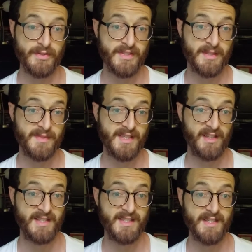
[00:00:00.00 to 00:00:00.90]
stem cell
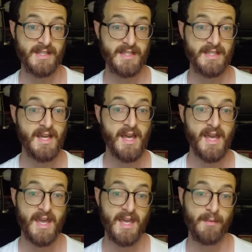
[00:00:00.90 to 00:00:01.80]
identity
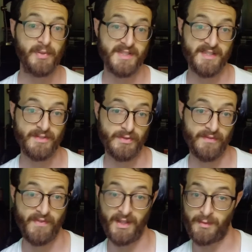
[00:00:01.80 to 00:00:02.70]
and placental
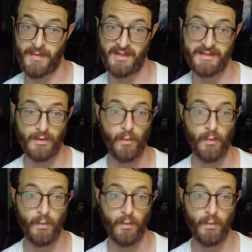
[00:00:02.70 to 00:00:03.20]
development,